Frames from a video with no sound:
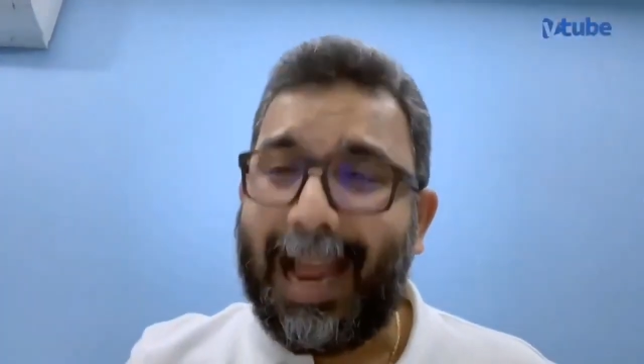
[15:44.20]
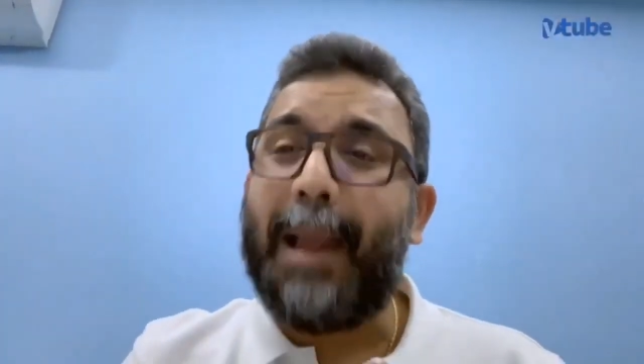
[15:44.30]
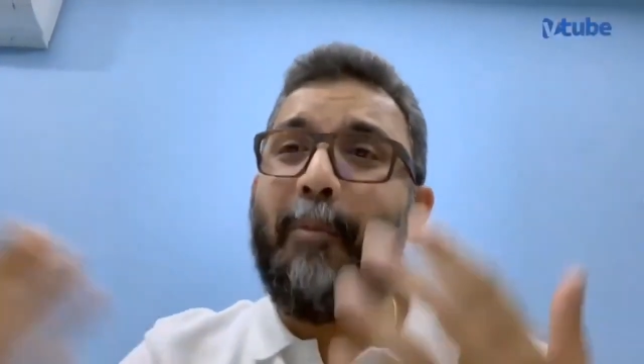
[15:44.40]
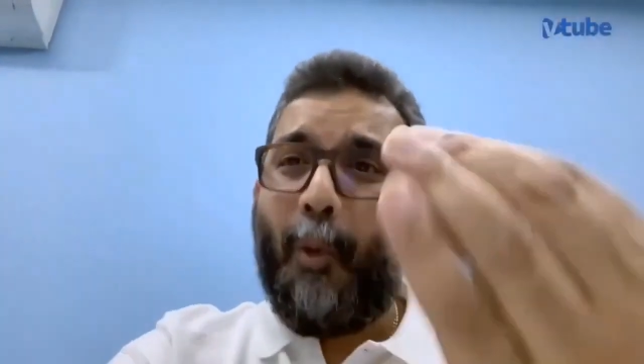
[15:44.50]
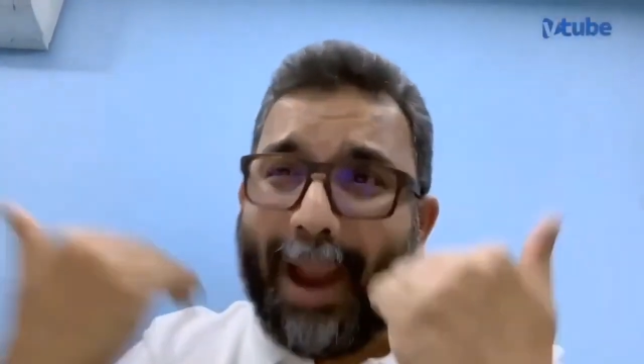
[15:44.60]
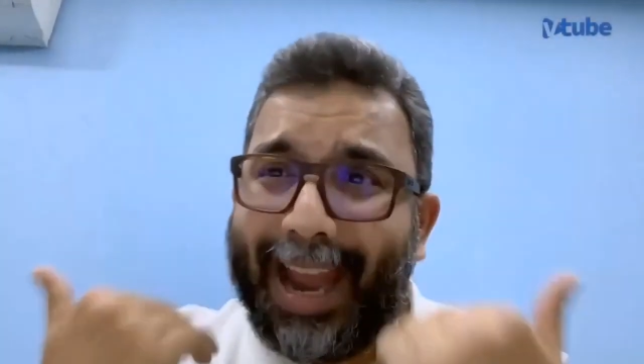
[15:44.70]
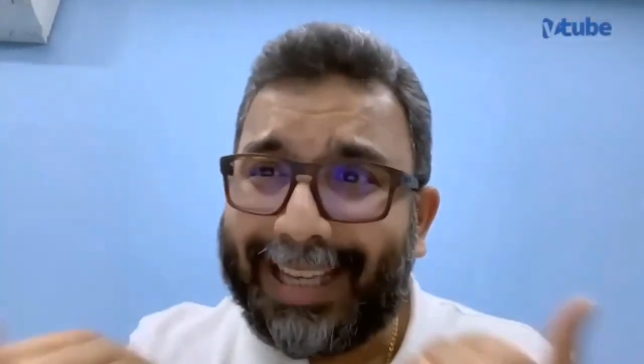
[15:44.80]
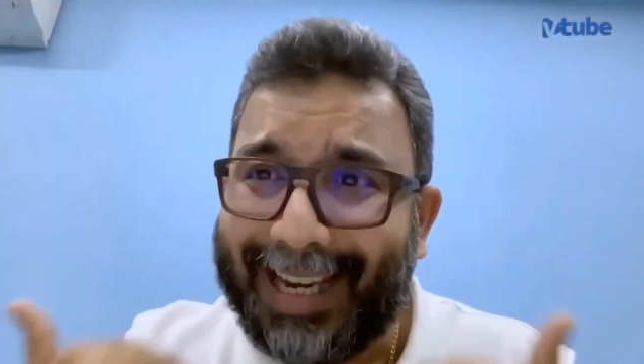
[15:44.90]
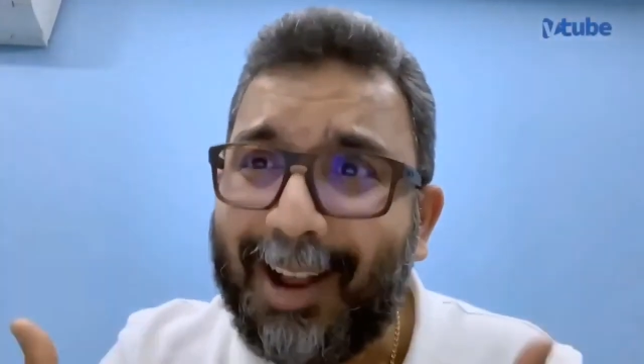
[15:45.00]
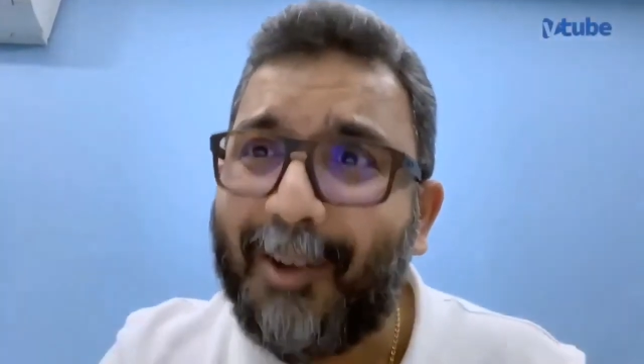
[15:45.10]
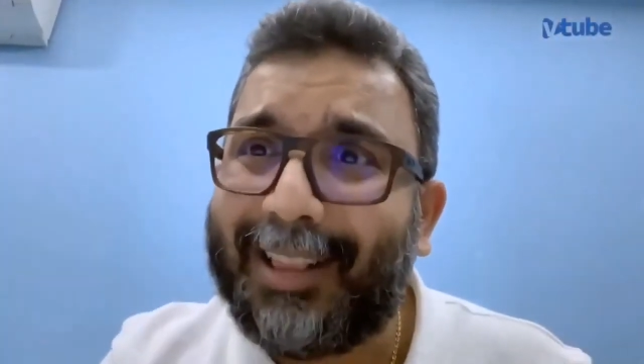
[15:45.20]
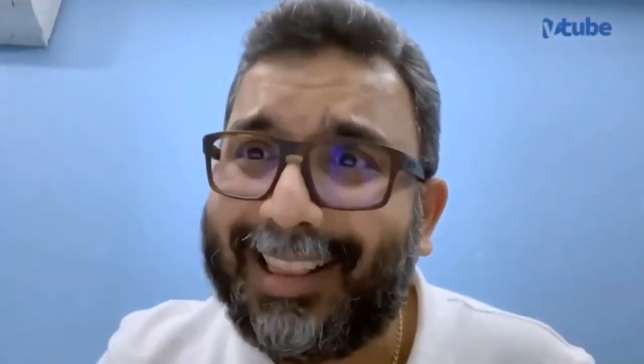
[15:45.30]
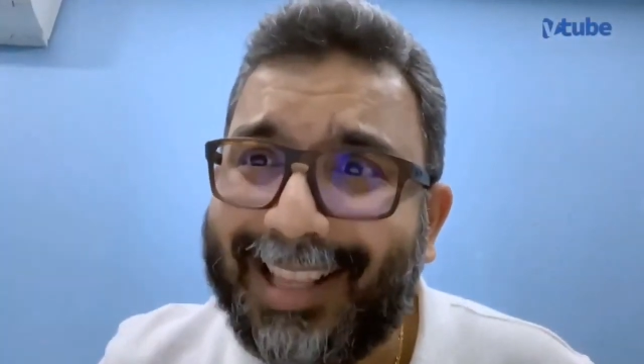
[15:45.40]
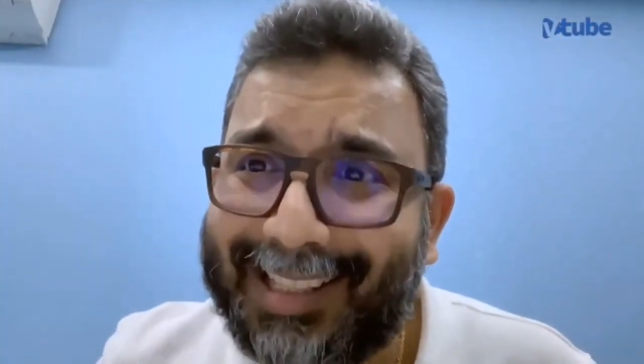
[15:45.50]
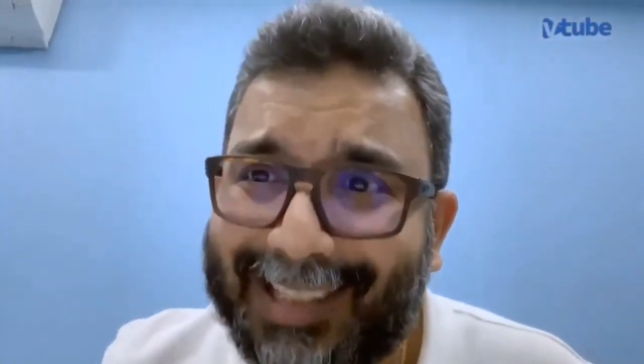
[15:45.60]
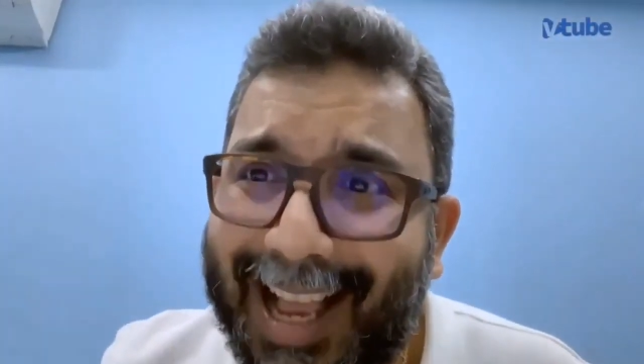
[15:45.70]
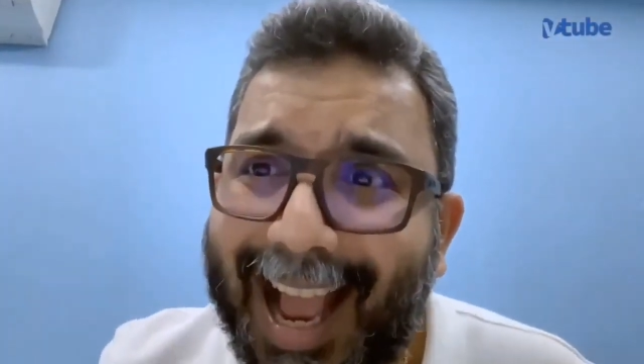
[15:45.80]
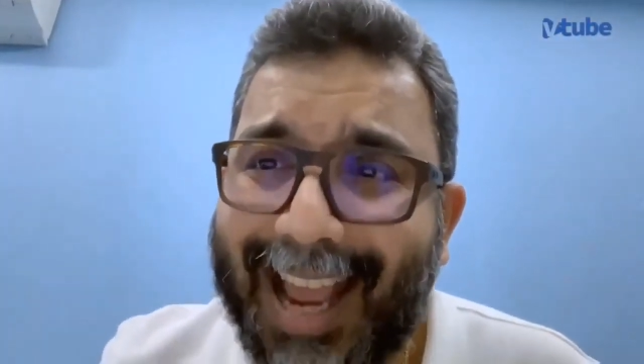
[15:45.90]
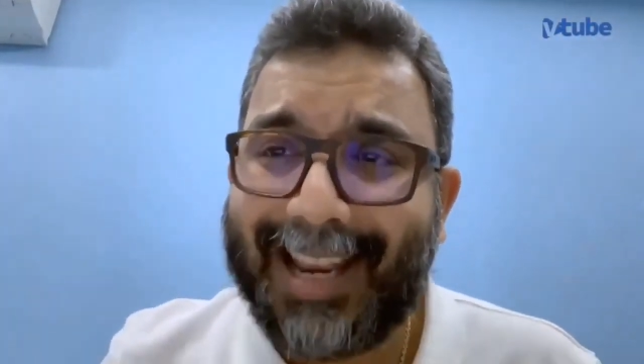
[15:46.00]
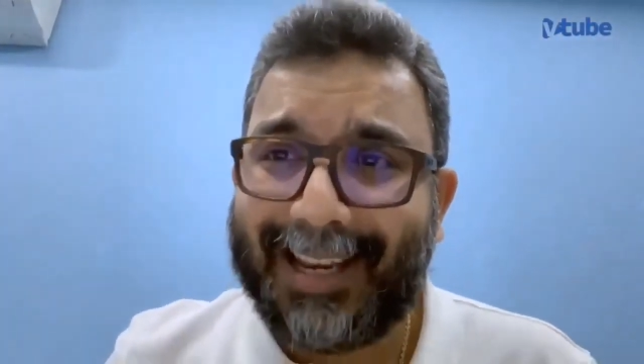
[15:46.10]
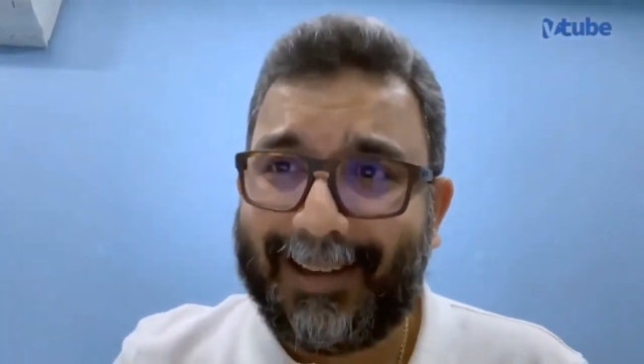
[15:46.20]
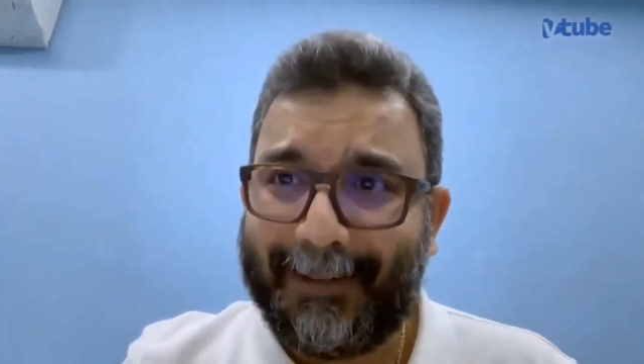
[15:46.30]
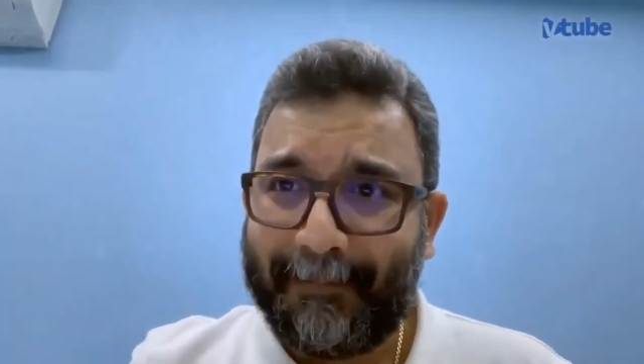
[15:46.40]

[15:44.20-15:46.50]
I'm waiting on this side.